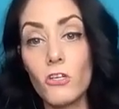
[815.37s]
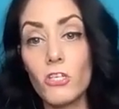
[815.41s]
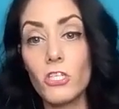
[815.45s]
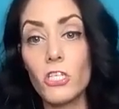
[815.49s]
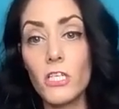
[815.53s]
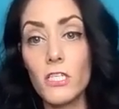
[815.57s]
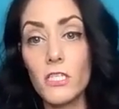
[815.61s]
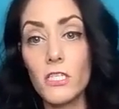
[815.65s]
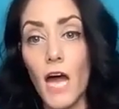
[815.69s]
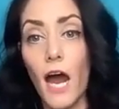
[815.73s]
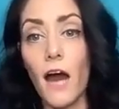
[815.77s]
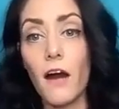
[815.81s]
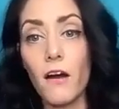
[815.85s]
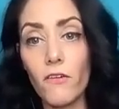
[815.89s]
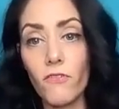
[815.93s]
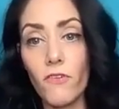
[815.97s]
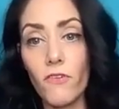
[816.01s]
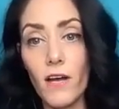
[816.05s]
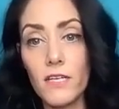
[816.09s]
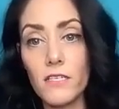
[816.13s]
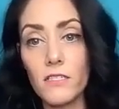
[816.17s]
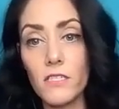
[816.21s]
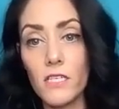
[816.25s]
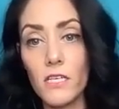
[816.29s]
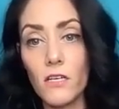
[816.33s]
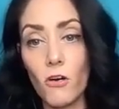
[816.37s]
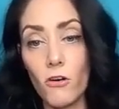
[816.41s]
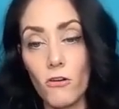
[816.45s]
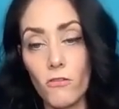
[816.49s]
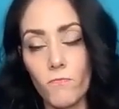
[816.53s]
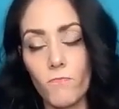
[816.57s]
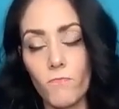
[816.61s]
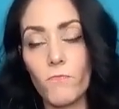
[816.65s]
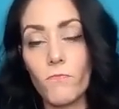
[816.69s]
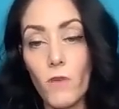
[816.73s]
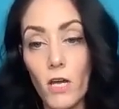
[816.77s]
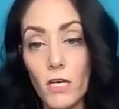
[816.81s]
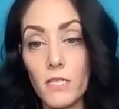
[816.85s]
she sacrifices
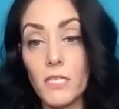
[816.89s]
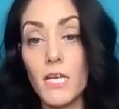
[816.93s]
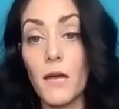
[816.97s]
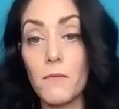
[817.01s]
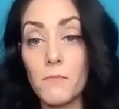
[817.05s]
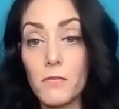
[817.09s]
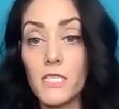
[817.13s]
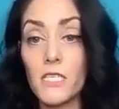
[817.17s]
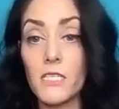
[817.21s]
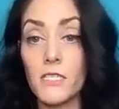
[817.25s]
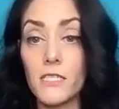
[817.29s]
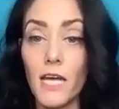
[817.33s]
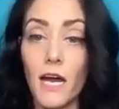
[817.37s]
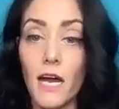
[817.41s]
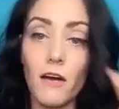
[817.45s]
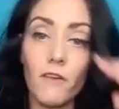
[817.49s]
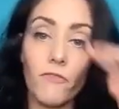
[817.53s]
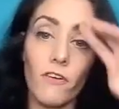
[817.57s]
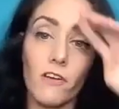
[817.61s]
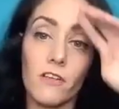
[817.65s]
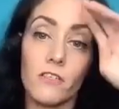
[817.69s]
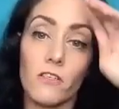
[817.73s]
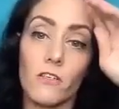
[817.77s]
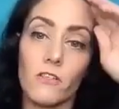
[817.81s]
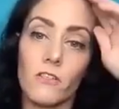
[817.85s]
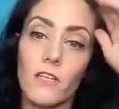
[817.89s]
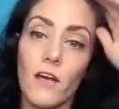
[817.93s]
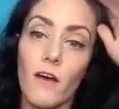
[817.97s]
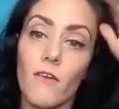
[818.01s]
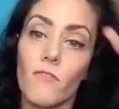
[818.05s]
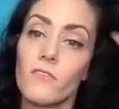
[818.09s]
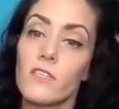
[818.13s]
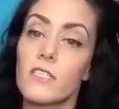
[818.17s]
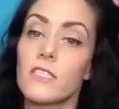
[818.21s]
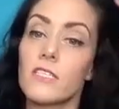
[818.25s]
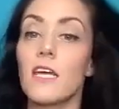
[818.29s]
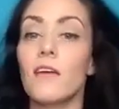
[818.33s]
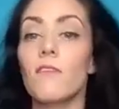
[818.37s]
or attempts to sacrifice
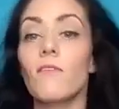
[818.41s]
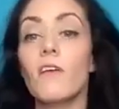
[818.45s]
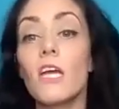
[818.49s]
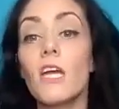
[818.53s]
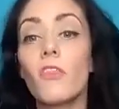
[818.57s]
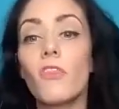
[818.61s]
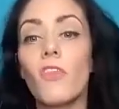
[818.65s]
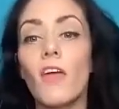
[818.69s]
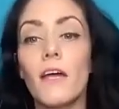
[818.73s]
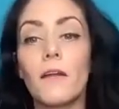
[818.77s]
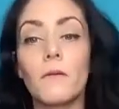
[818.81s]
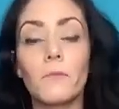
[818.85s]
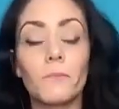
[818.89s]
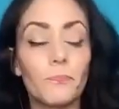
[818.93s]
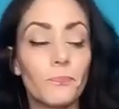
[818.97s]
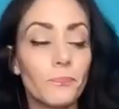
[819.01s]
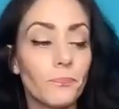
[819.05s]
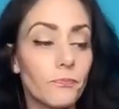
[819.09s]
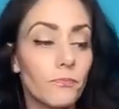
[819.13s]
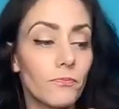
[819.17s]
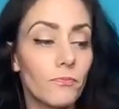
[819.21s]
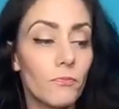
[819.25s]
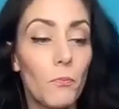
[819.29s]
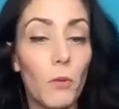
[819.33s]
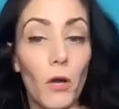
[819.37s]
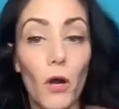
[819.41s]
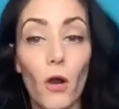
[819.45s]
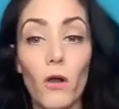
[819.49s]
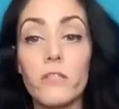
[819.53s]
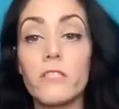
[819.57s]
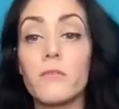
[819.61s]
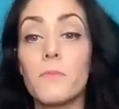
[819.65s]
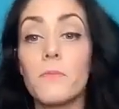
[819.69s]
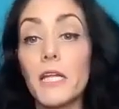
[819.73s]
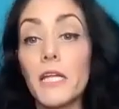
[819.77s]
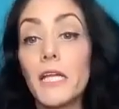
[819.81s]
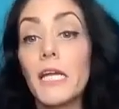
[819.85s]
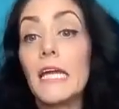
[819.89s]
herself to save Ethan, but
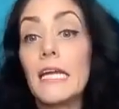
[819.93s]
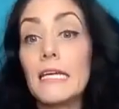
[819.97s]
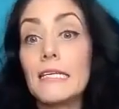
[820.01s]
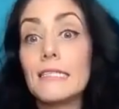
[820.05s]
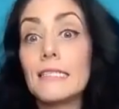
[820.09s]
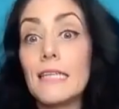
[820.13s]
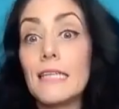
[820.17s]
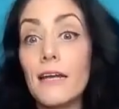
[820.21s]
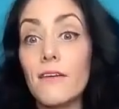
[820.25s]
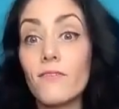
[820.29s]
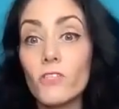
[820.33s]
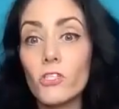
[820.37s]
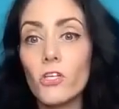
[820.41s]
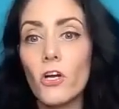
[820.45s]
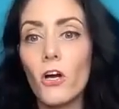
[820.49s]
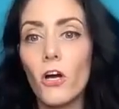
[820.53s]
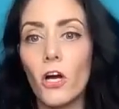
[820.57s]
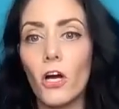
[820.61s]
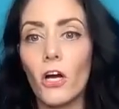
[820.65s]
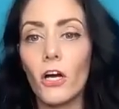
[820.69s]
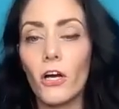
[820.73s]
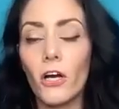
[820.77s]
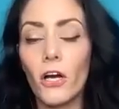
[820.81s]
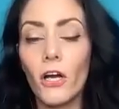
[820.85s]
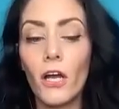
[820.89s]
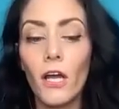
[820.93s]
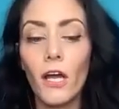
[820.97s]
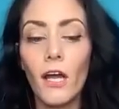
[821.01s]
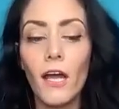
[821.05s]
ultimately mm-hmm. he saves her.